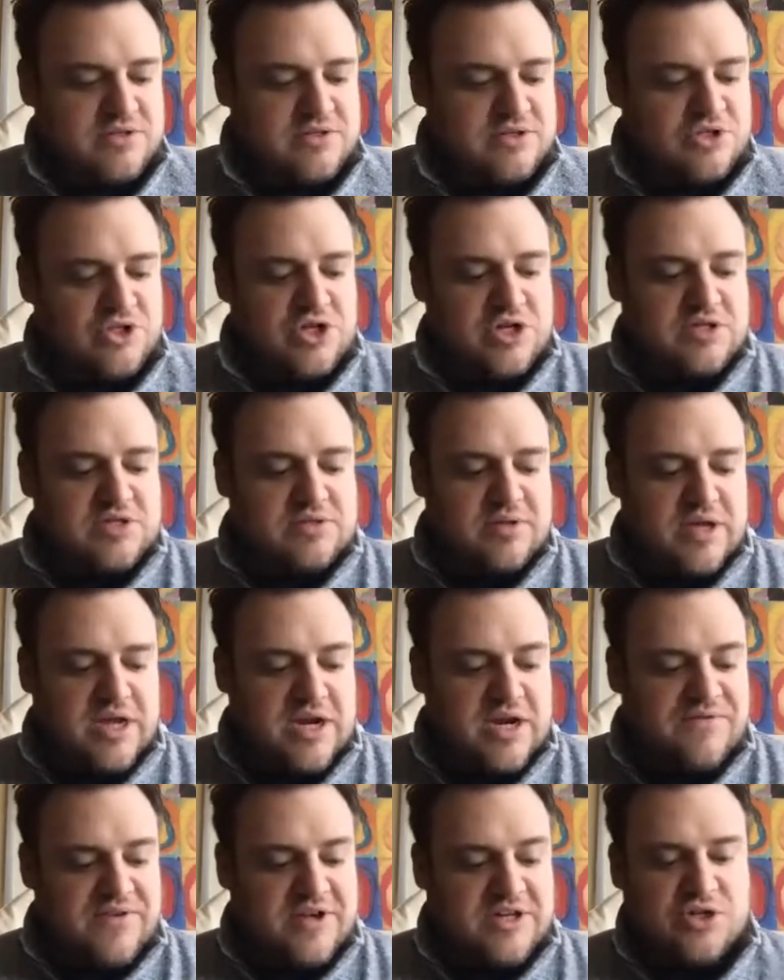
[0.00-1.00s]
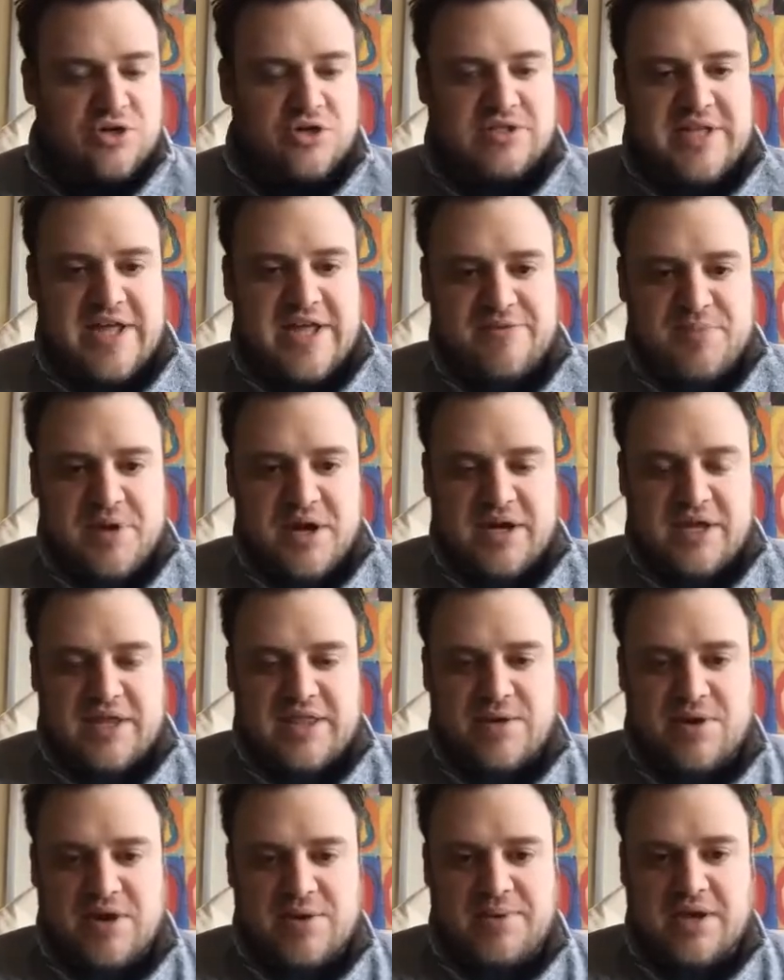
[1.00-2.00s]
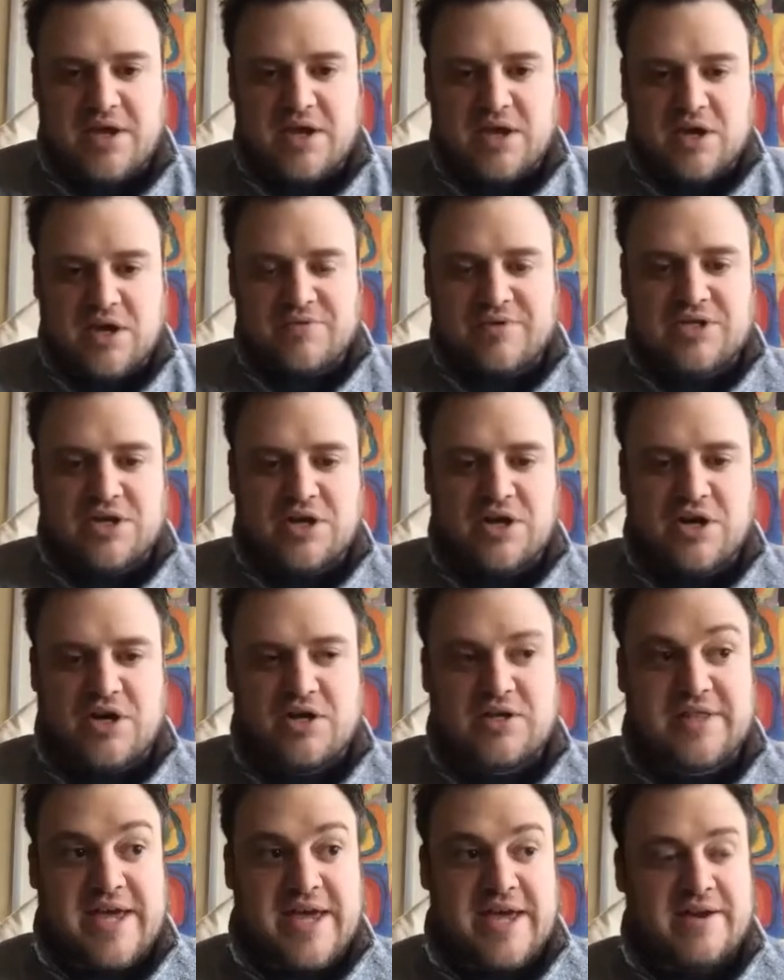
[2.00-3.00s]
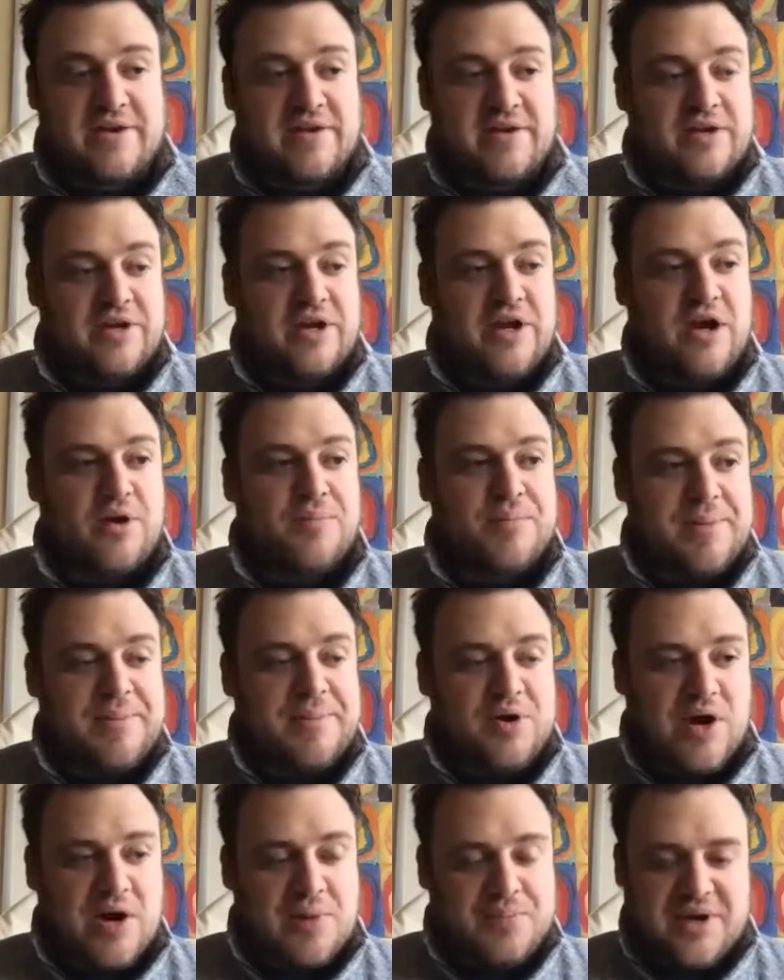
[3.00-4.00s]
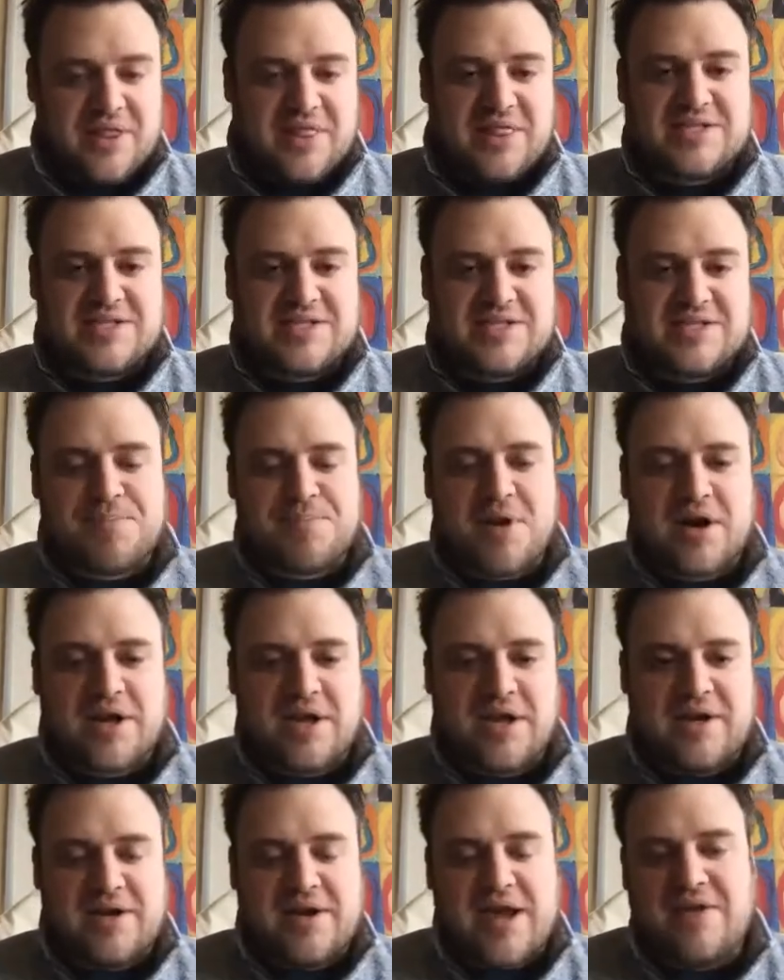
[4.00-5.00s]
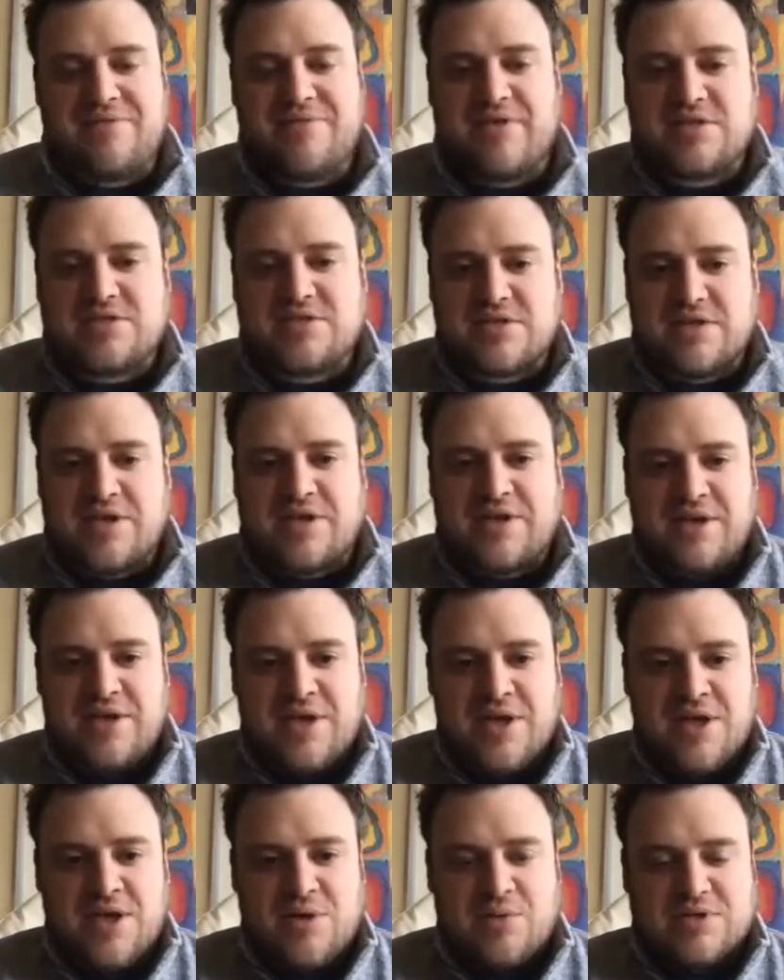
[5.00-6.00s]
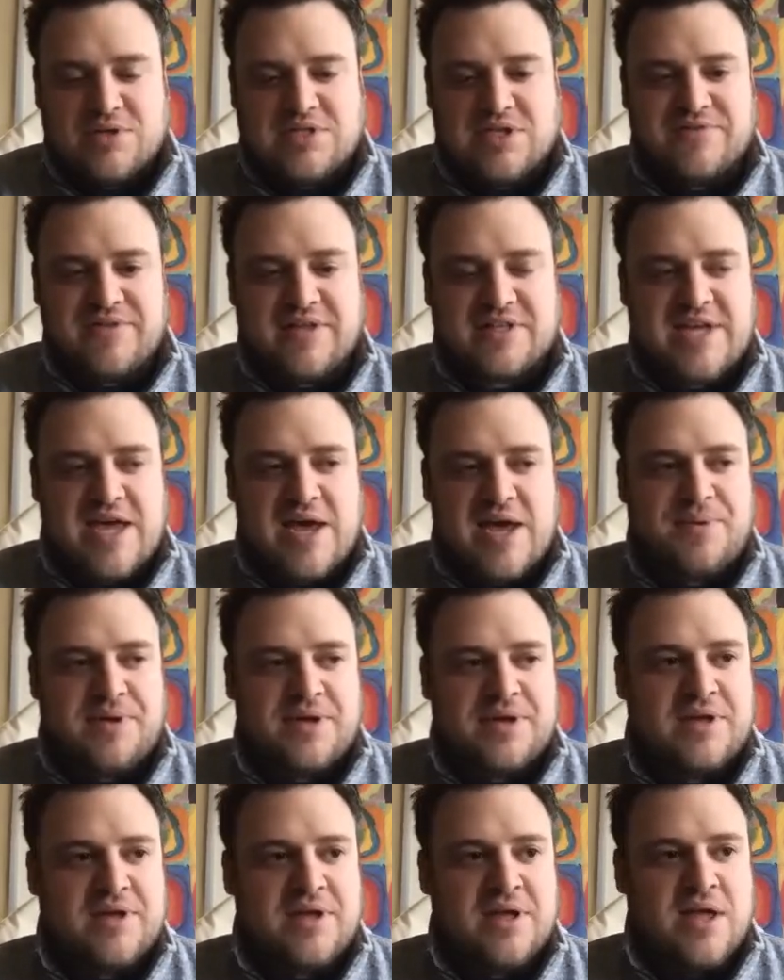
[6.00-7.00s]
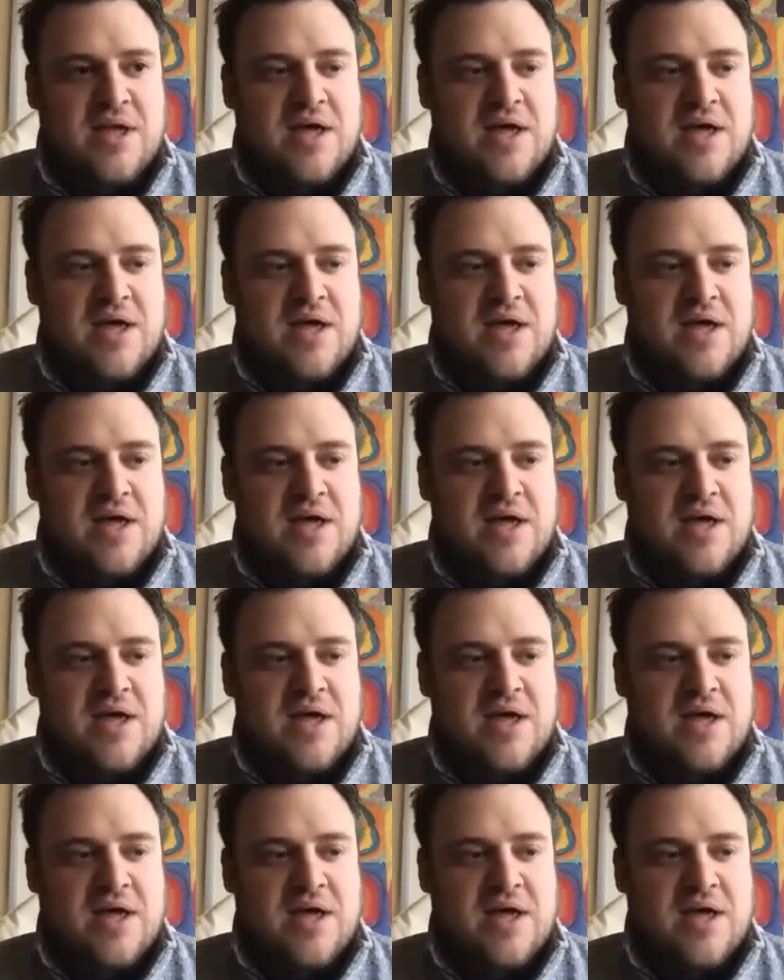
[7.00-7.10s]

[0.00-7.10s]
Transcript: So just individuals that have money that want to make a good return that, maybe don't want to put in the stock market, obviously, with stuff that's happened.